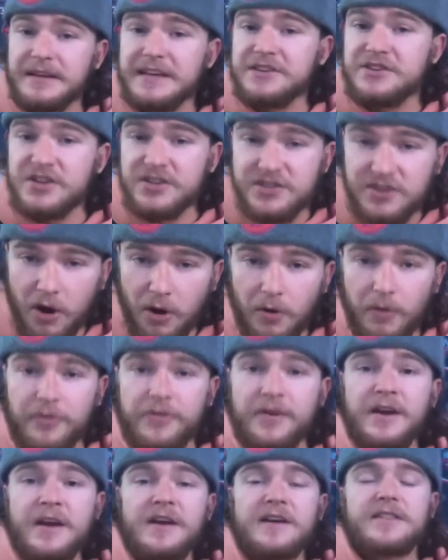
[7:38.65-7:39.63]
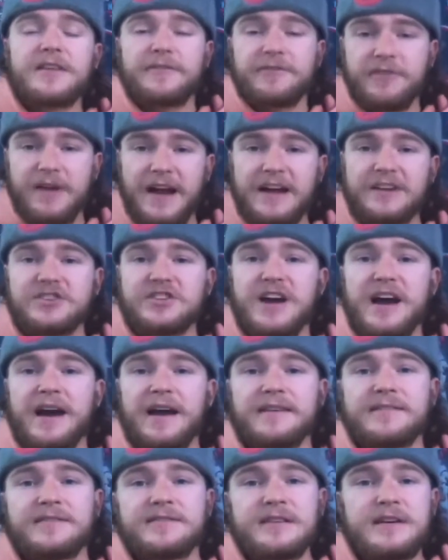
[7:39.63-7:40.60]
he just sold the
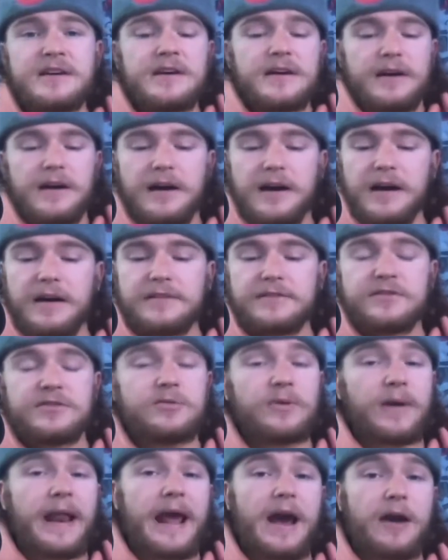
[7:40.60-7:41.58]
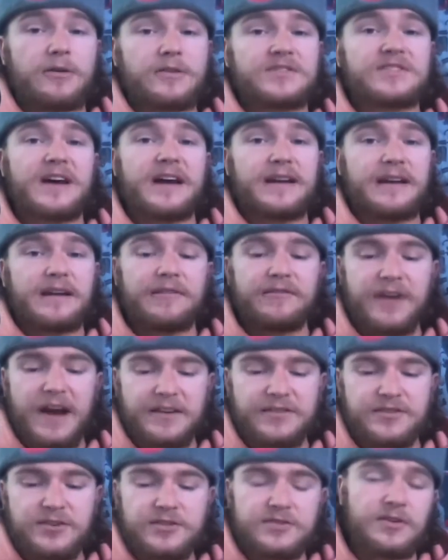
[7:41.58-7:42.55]
franchise uh, to an outside investor.